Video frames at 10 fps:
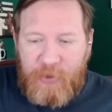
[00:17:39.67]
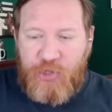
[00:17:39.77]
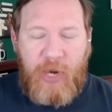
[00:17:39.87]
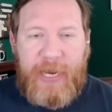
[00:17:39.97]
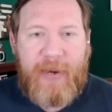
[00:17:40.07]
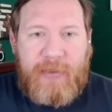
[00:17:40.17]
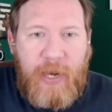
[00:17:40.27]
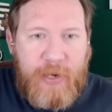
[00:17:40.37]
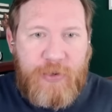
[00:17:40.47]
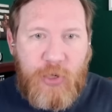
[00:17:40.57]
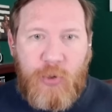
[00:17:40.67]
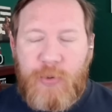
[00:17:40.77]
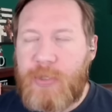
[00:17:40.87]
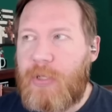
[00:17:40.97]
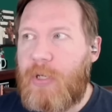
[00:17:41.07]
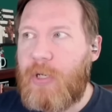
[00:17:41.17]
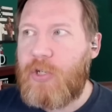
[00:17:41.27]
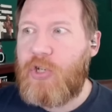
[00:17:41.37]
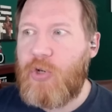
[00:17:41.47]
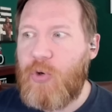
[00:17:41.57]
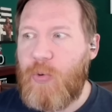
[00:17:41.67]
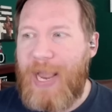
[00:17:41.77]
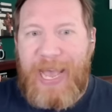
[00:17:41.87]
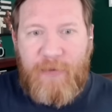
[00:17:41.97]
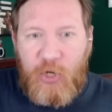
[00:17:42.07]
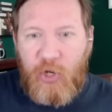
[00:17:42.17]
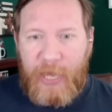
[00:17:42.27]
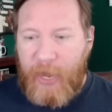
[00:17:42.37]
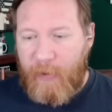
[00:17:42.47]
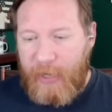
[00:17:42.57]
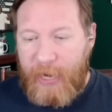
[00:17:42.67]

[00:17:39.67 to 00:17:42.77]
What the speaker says: to strike out a ton of dudes to have a good outing.